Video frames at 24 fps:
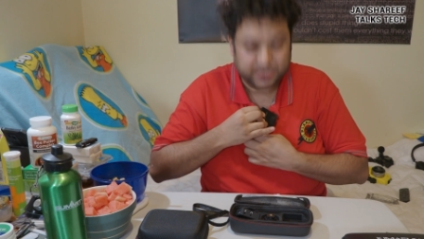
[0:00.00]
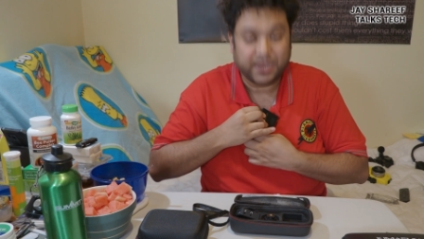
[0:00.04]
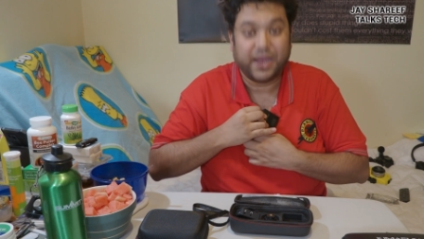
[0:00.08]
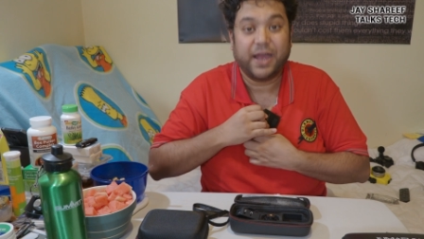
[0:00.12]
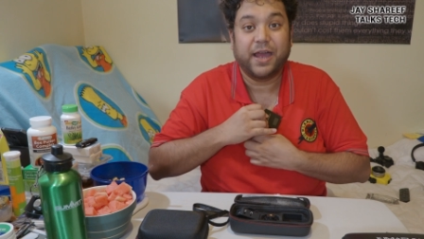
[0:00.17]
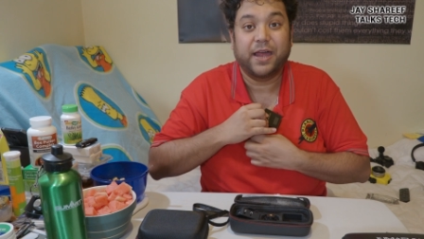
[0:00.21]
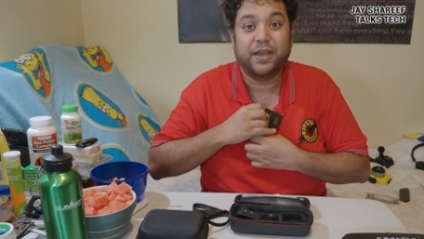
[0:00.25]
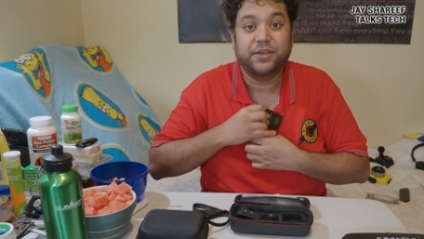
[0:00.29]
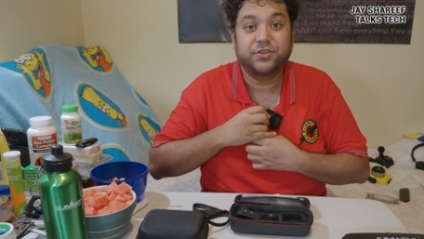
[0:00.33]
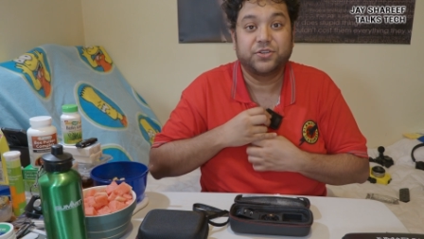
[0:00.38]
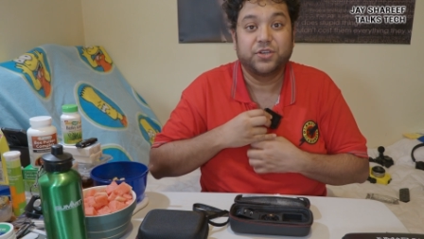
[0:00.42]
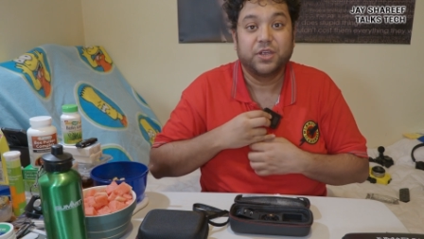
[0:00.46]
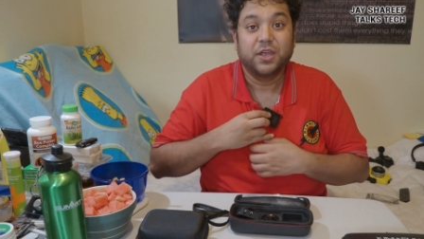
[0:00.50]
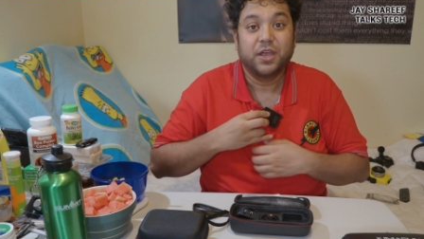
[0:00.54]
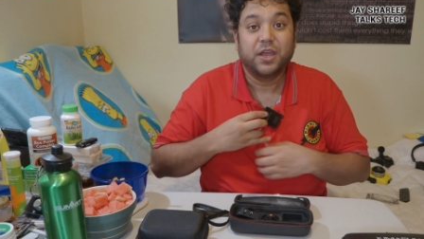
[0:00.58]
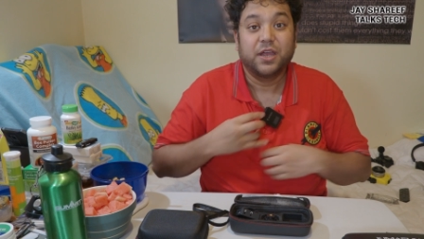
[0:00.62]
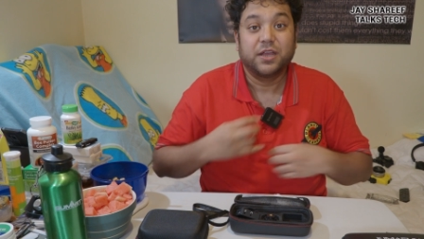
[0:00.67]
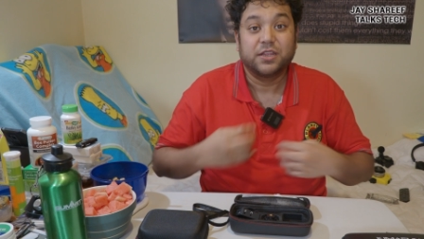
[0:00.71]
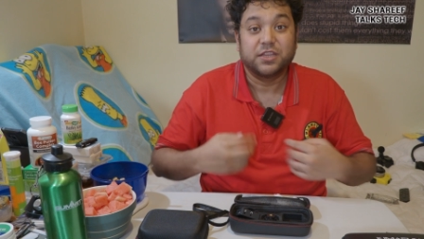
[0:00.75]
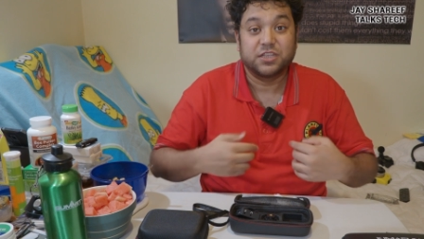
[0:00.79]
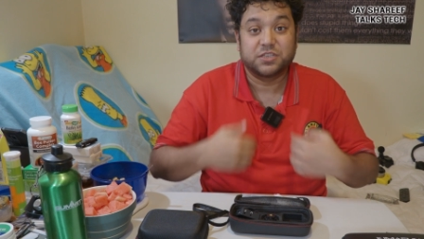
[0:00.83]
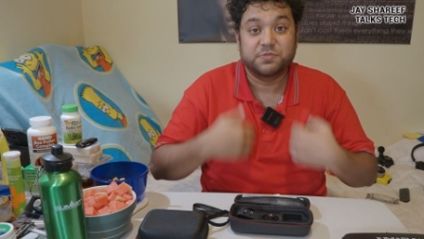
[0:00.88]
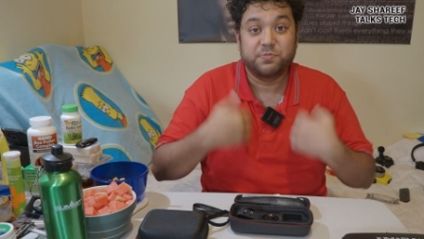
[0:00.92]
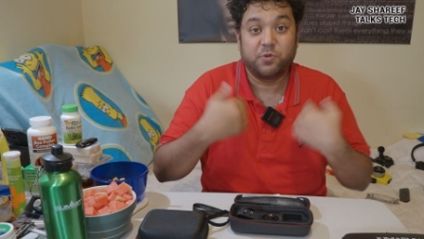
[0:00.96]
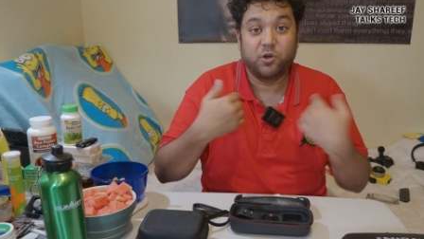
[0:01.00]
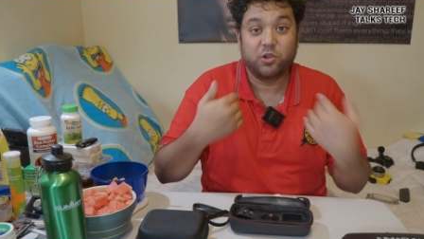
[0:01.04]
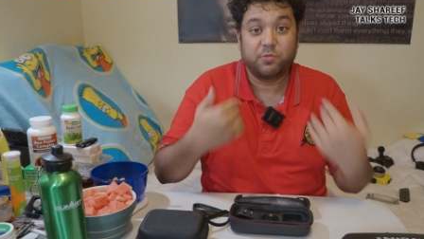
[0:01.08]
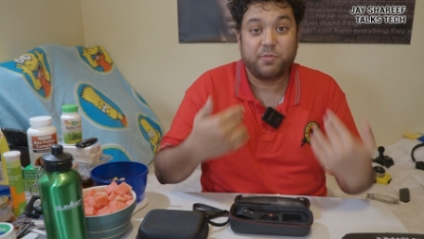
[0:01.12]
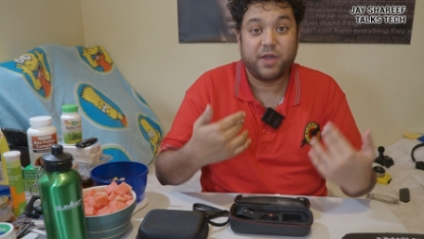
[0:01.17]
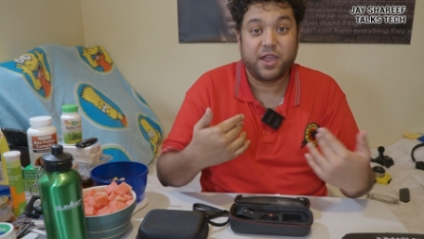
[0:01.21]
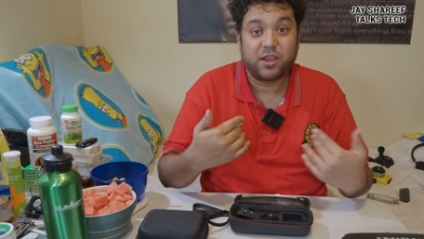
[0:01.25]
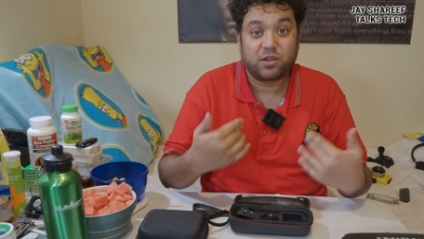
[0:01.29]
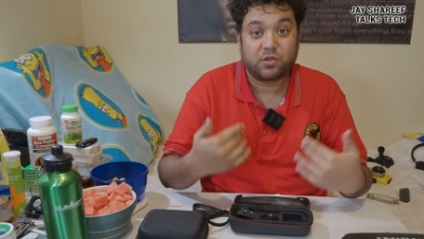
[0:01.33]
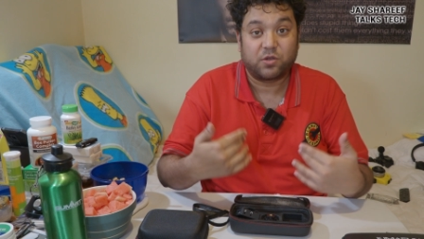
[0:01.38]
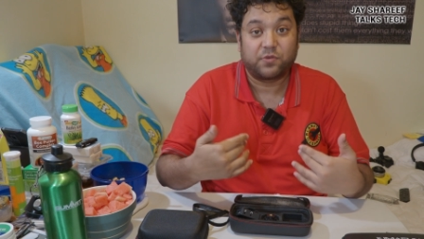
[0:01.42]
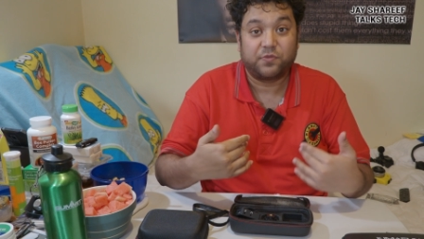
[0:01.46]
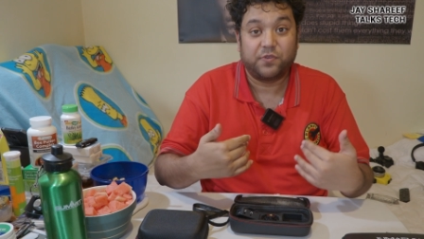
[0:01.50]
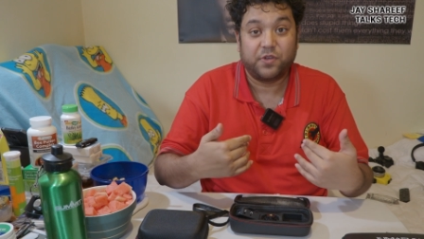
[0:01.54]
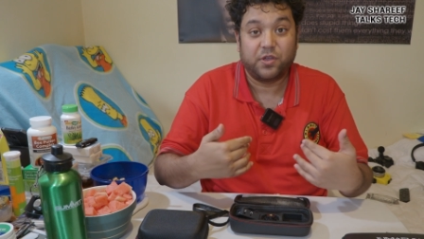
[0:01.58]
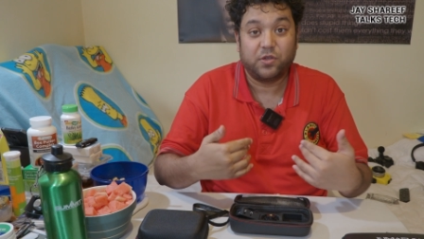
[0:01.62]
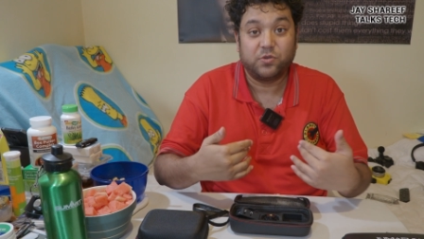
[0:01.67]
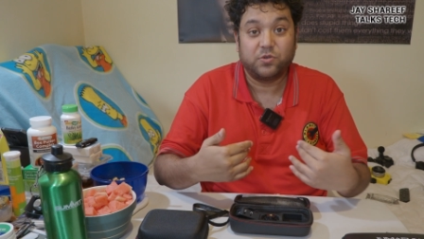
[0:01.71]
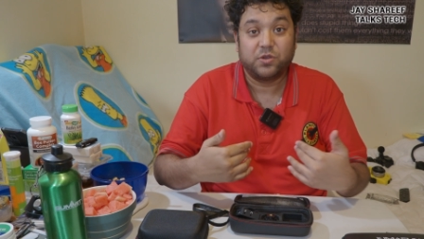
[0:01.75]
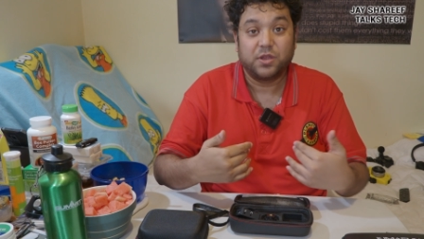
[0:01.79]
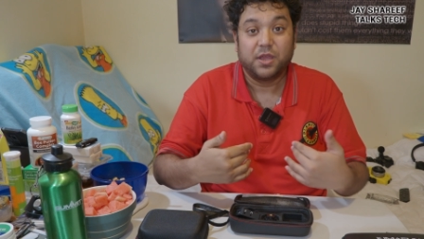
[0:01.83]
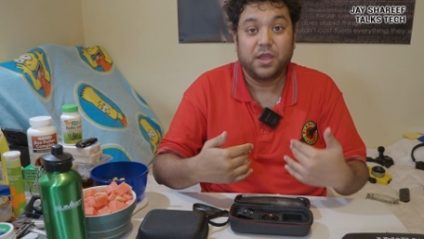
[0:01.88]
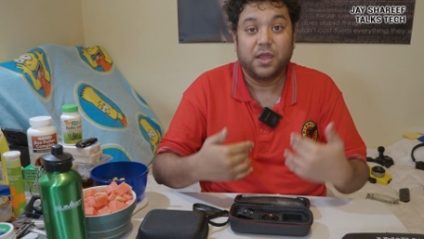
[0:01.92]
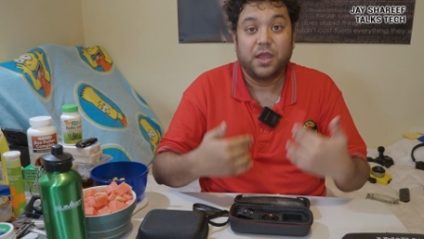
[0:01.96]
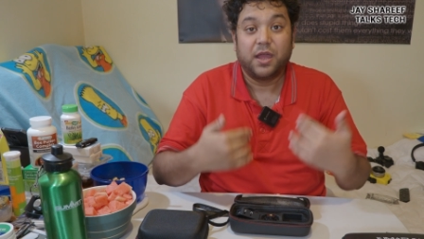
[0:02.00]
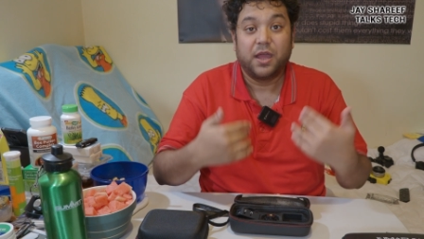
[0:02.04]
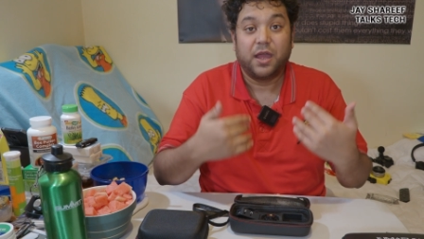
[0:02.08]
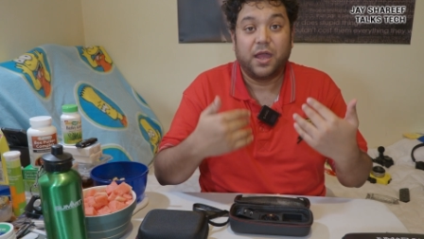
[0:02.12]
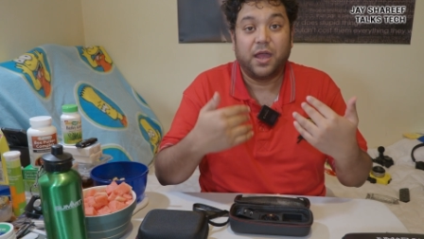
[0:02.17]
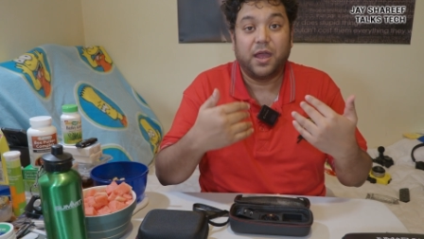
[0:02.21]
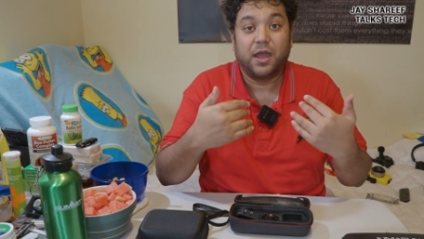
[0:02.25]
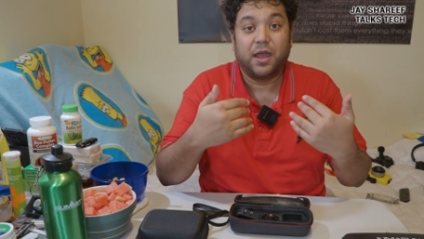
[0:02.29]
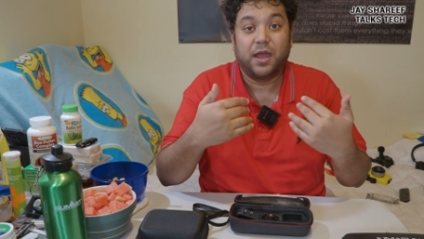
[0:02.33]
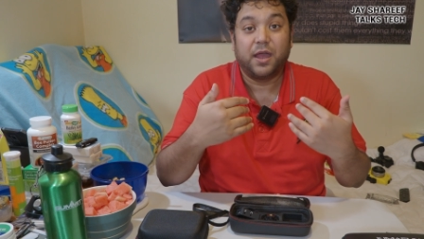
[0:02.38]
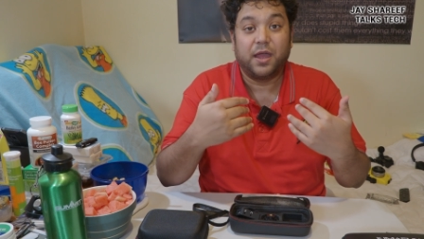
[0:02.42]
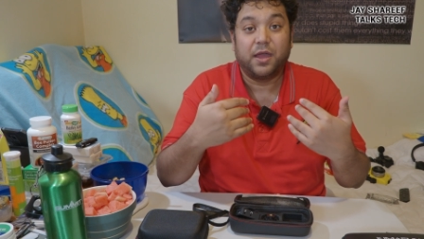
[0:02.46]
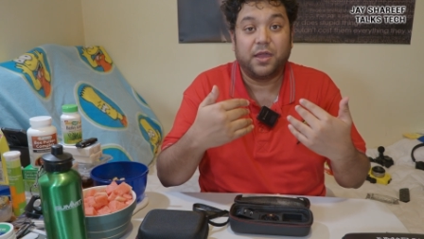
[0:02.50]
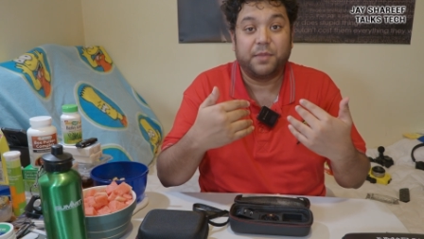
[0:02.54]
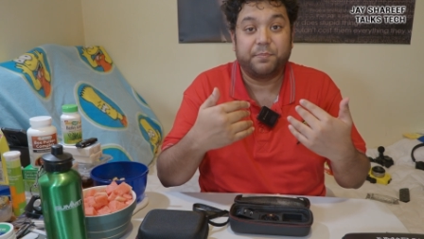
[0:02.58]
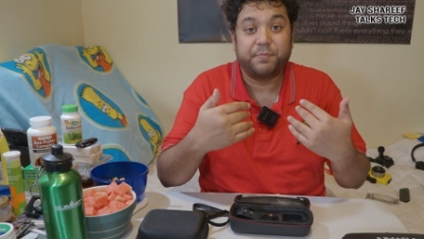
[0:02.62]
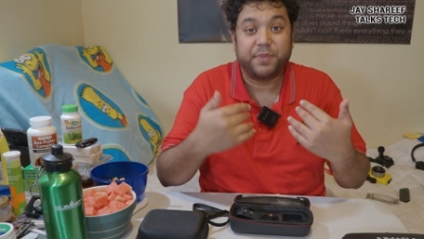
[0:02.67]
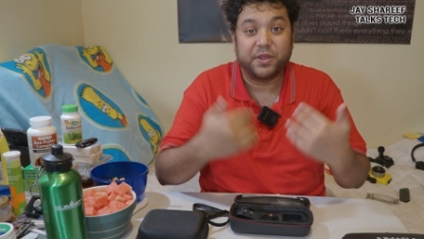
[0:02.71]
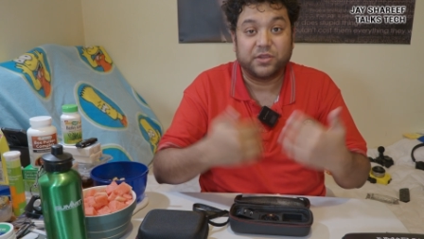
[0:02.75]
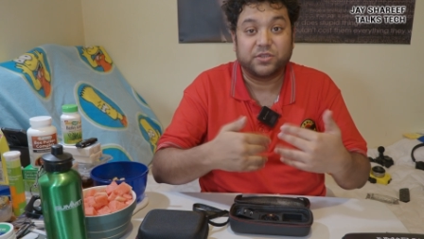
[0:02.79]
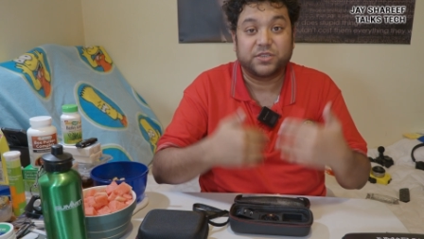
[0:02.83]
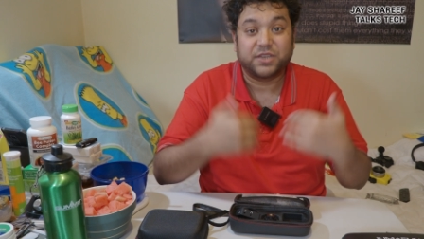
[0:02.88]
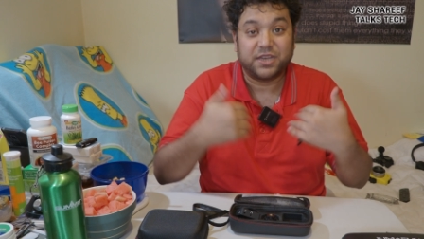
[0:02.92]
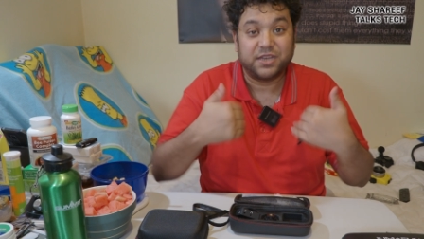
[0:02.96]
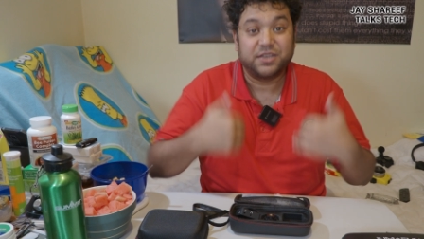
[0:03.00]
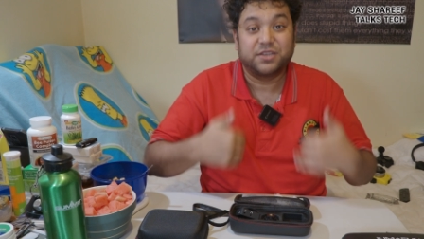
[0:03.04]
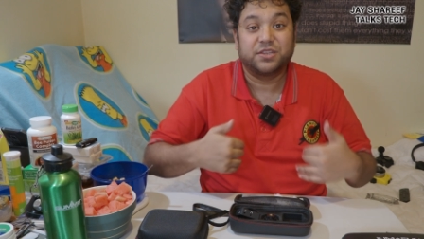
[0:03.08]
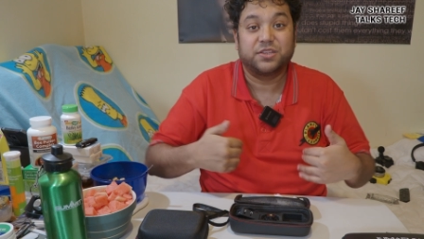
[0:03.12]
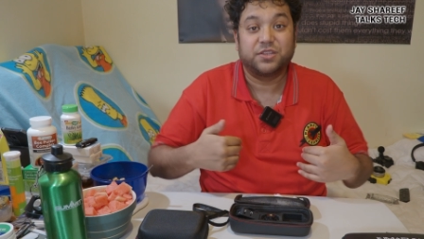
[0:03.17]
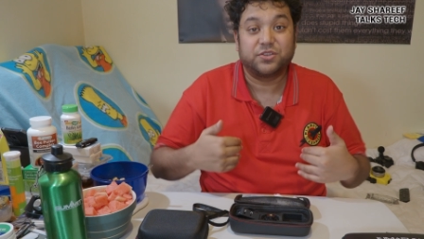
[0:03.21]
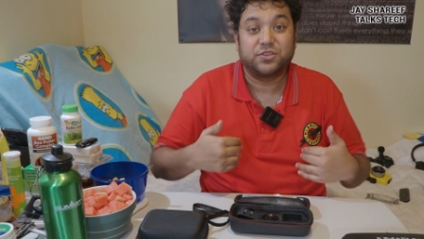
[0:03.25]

and the small microphone built into the